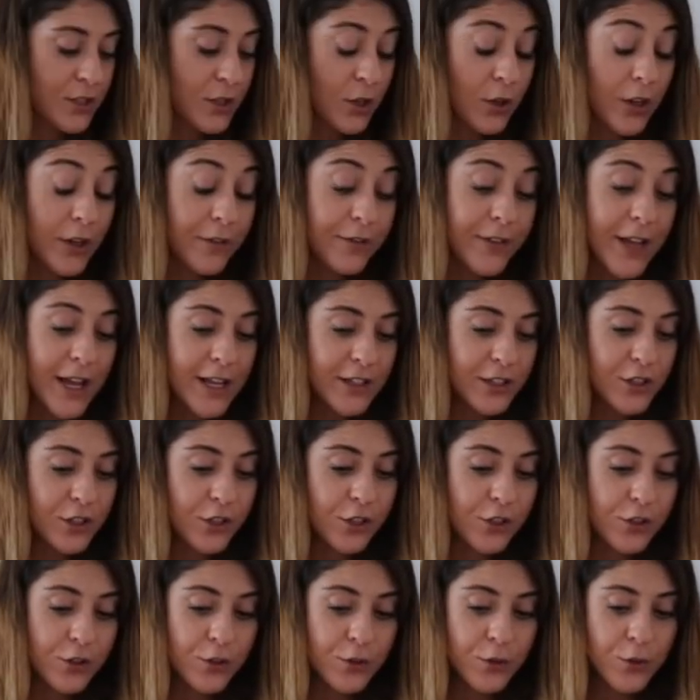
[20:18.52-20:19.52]
So if
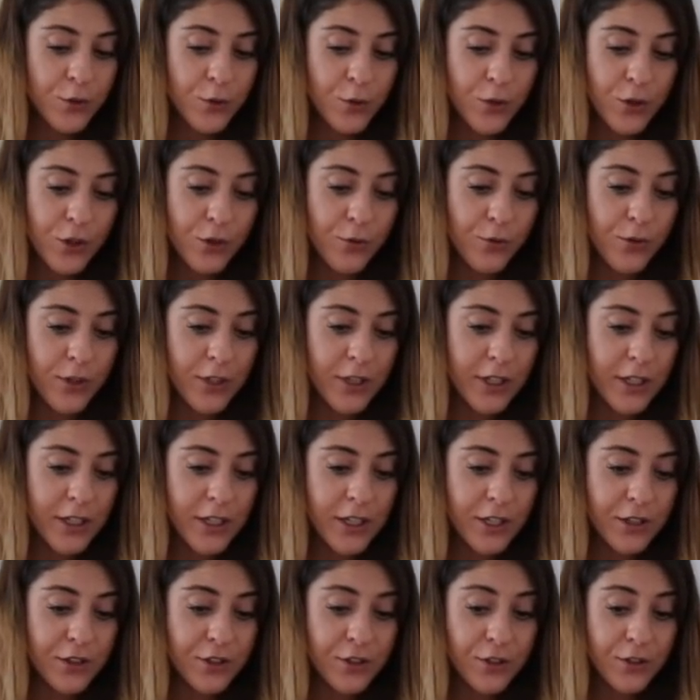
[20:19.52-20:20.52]
that's you, you really
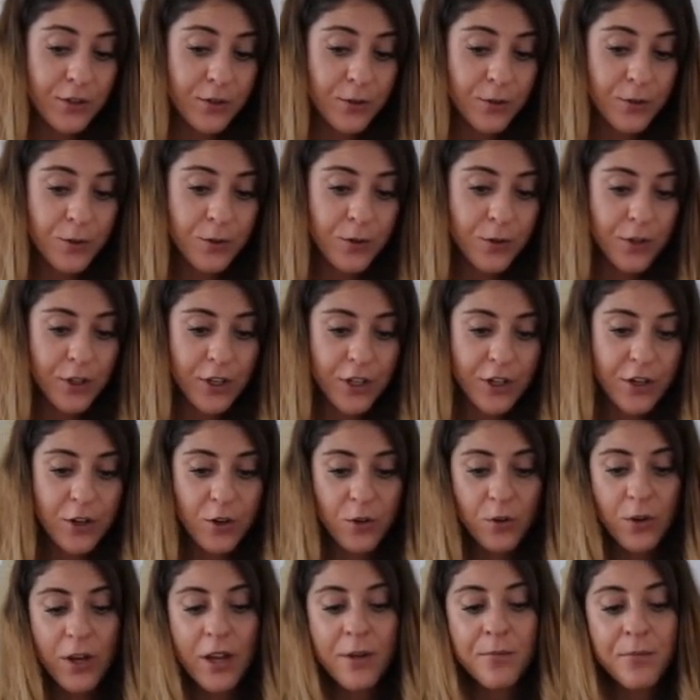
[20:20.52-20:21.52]
need to, you
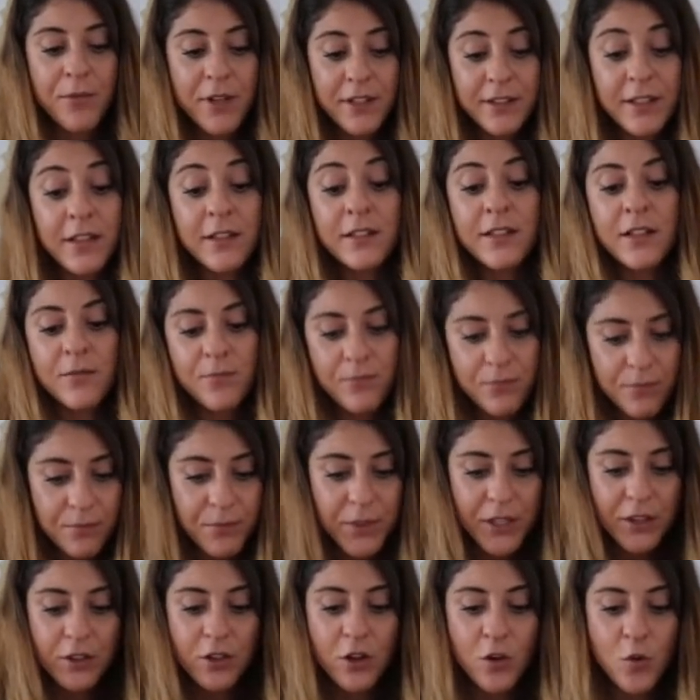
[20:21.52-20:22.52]
know,
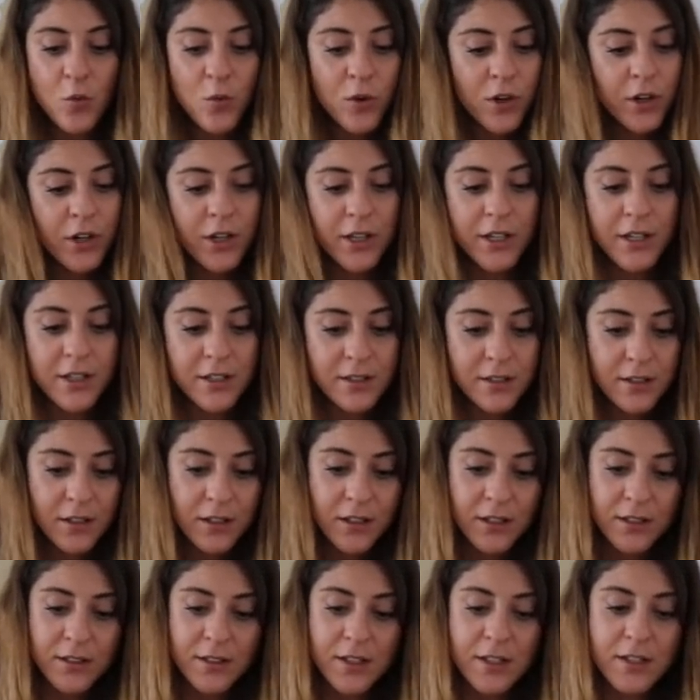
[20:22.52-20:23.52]
but don't worry,
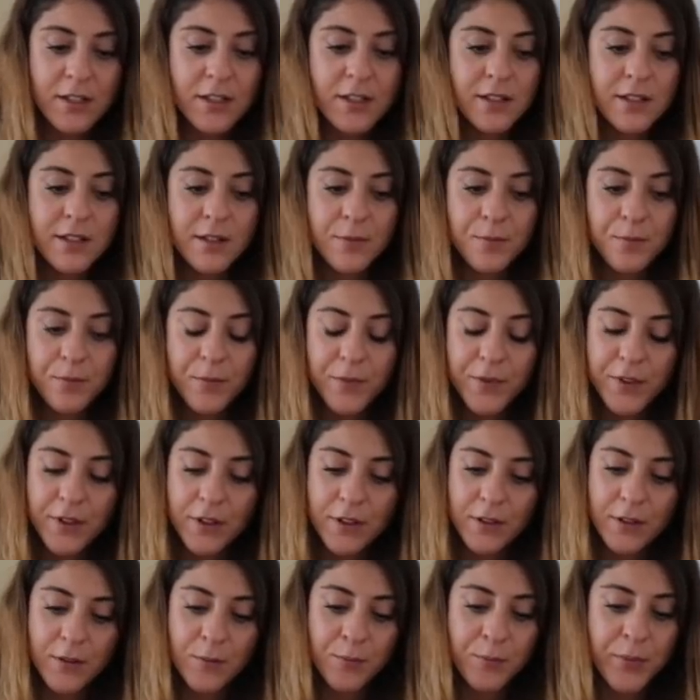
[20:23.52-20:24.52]
because this, is the
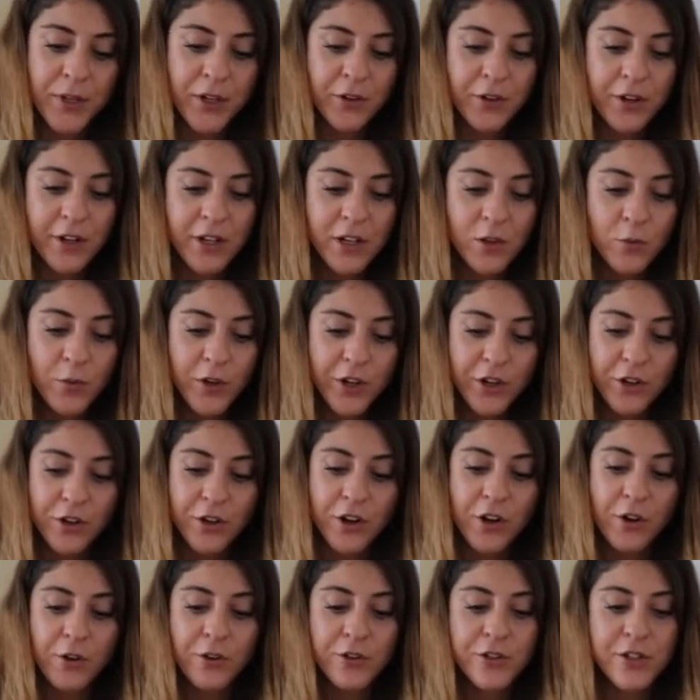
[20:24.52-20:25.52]
period where
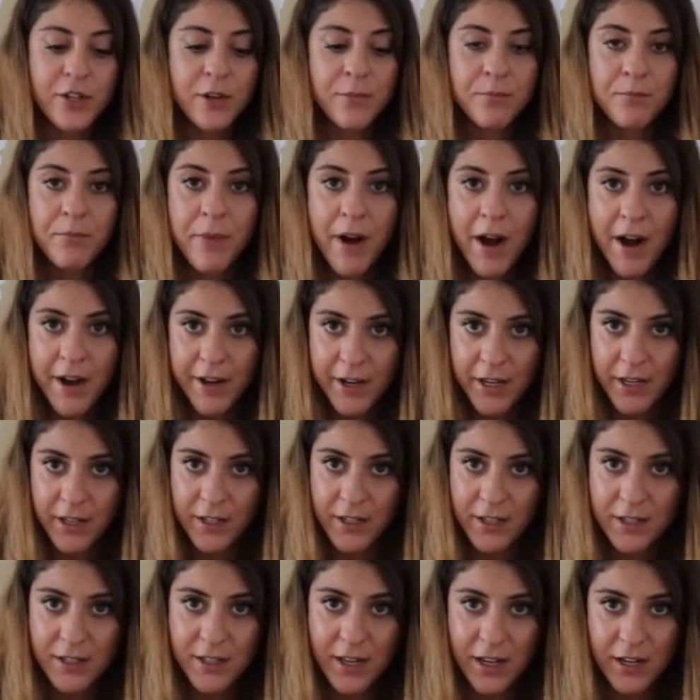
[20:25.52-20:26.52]
you're going to embody
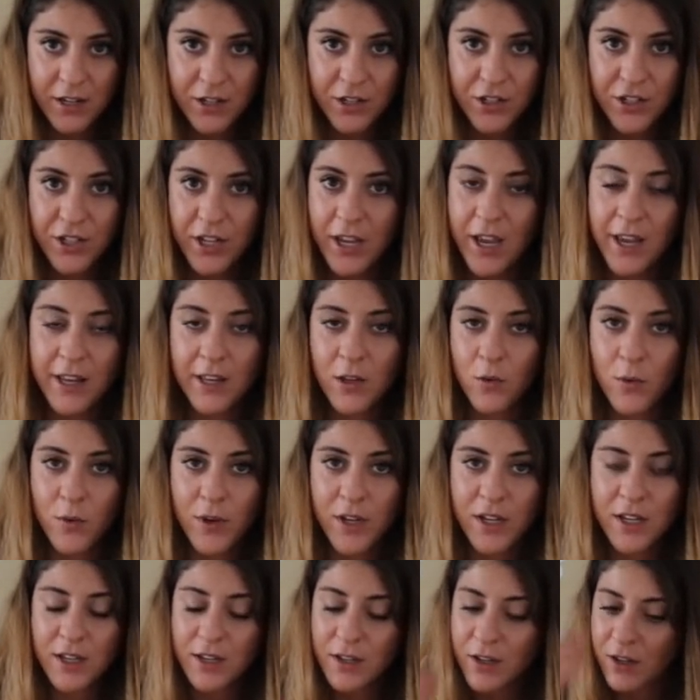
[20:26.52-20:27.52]
this energy
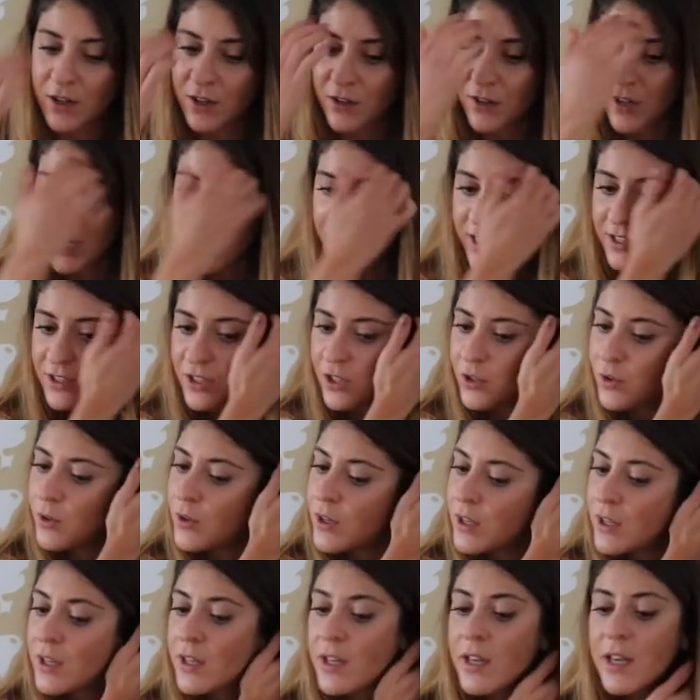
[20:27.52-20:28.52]
anyway all right
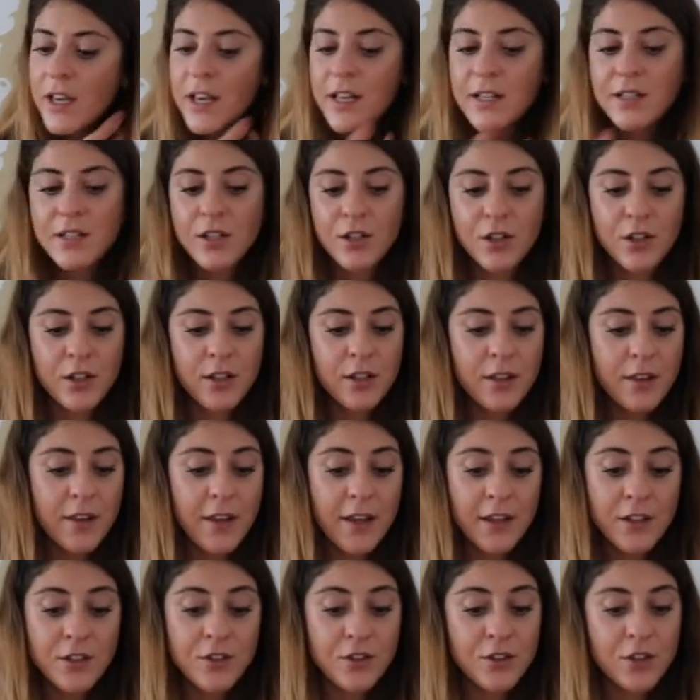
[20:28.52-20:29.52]
so it's a good
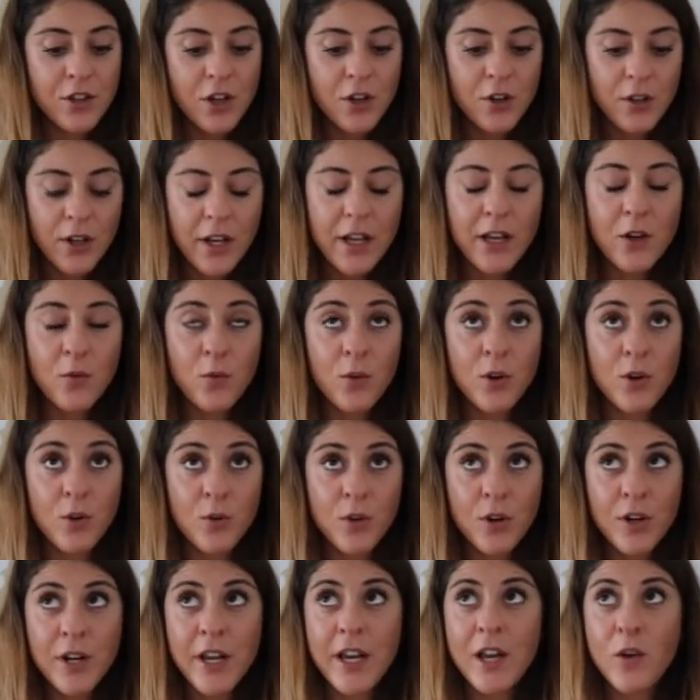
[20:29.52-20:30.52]
thing to know like
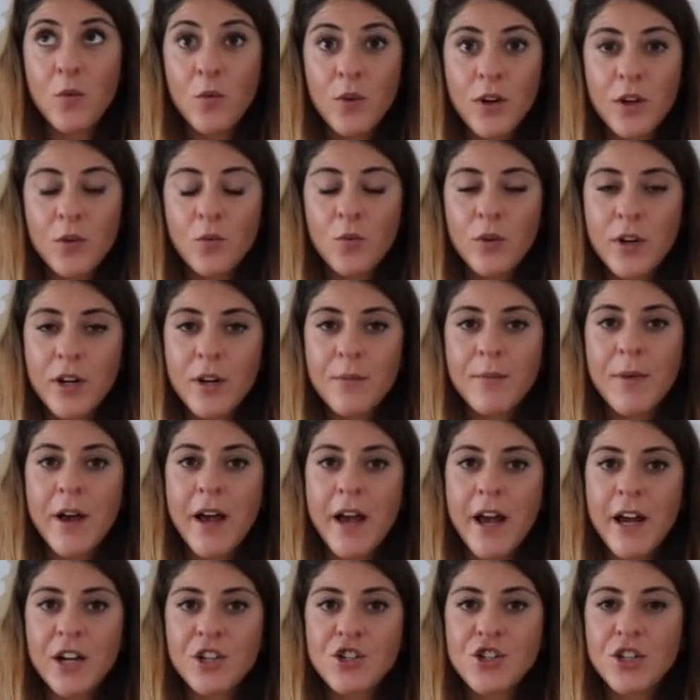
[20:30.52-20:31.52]
whoa okay what what am i
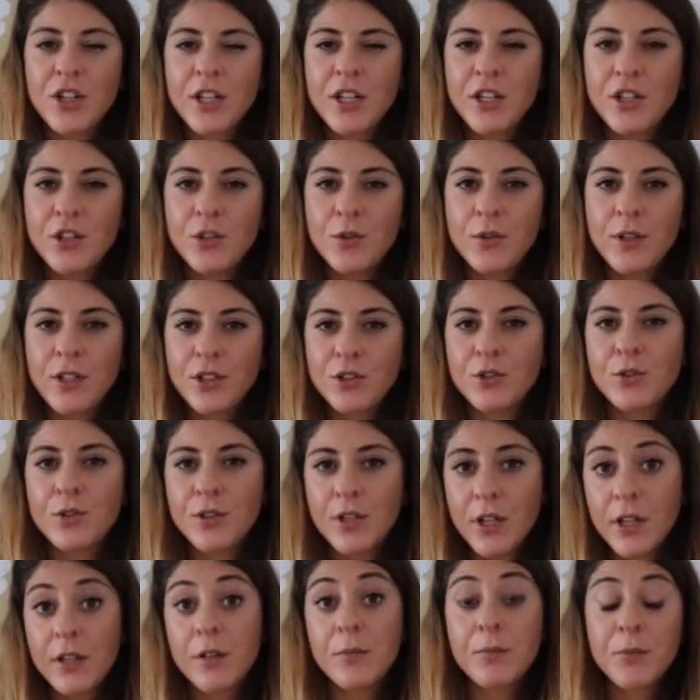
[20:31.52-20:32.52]
actually doing
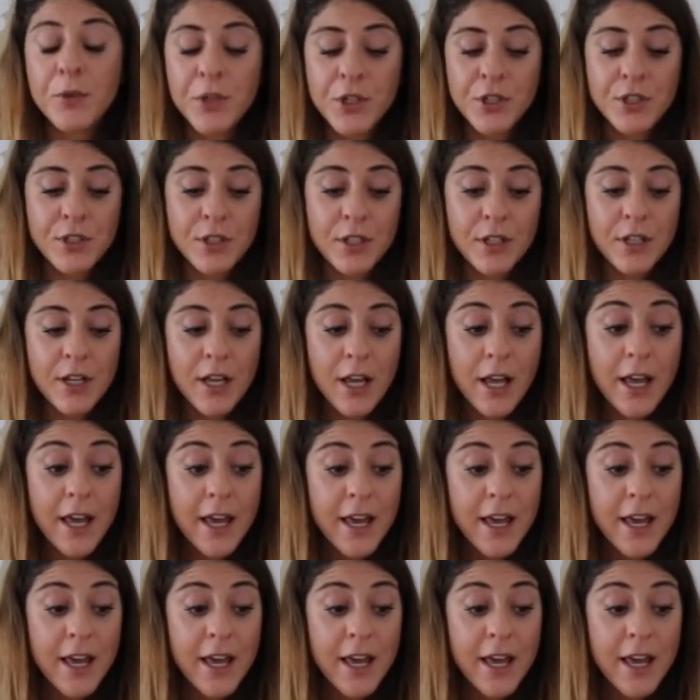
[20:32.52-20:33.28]
to another person